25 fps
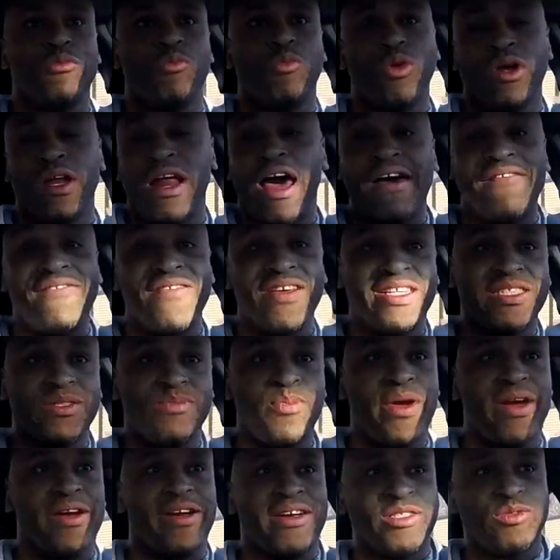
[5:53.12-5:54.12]
what I've
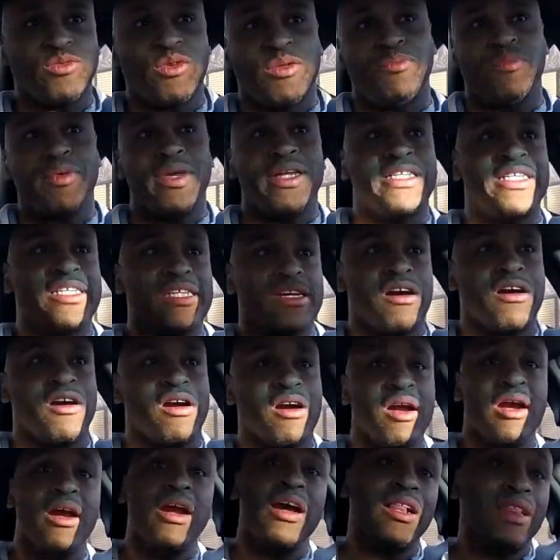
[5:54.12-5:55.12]
experienced with
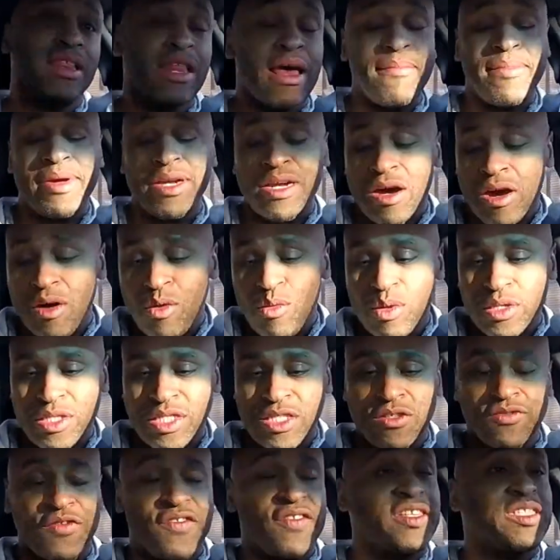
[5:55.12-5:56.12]
BTR. Let me know
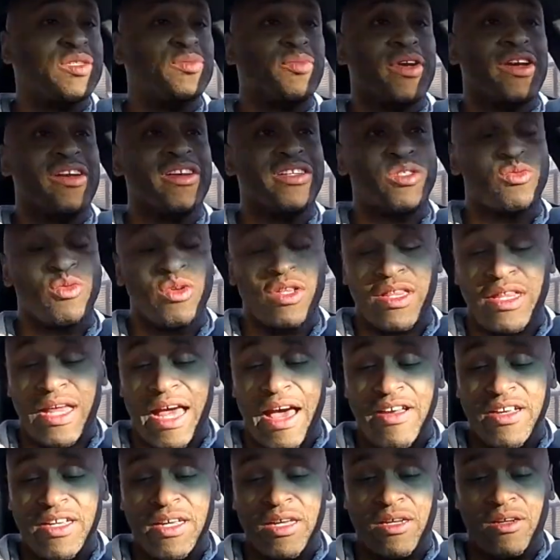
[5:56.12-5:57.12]
what you've experienced with
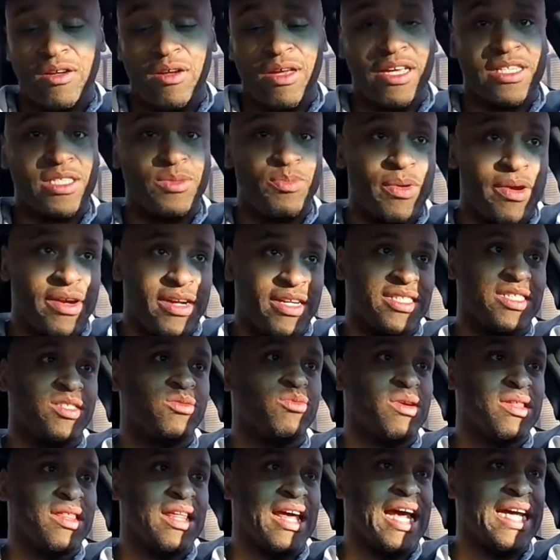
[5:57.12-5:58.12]
eh, experienced
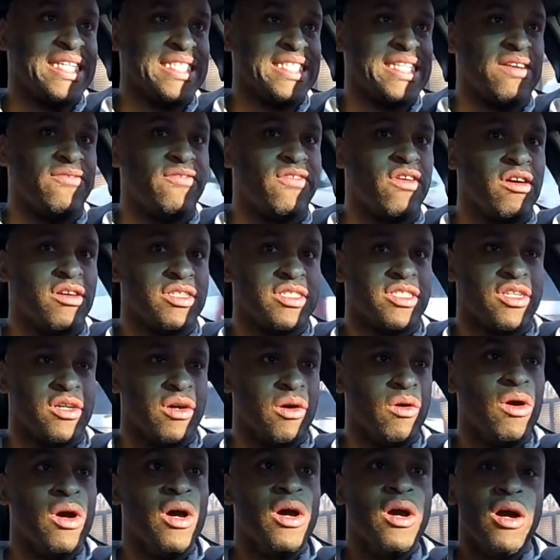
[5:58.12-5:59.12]
with SFR
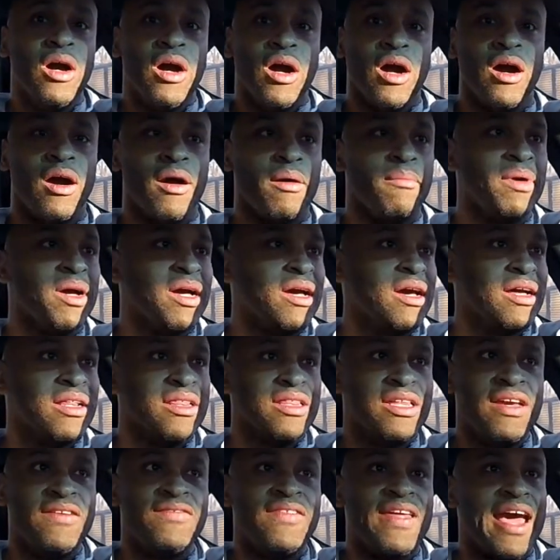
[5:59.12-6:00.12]
too. Um,
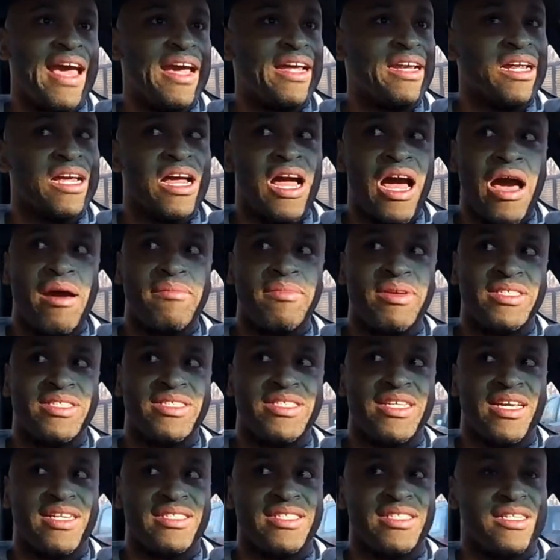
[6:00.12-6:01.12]
leave that in the comment
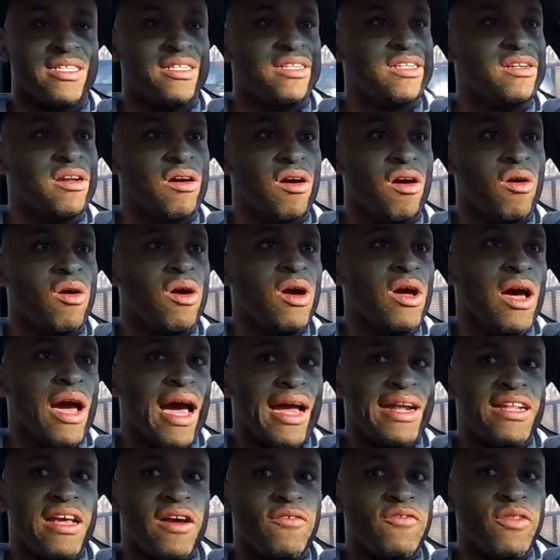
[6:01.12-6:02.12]
section. You know,
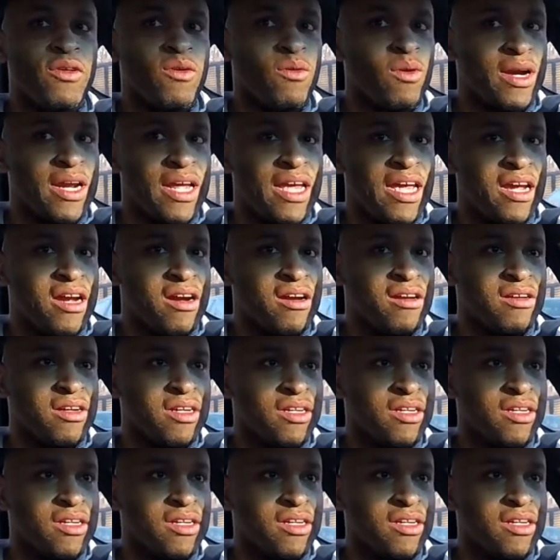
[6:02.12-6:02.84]
I definitely want to hear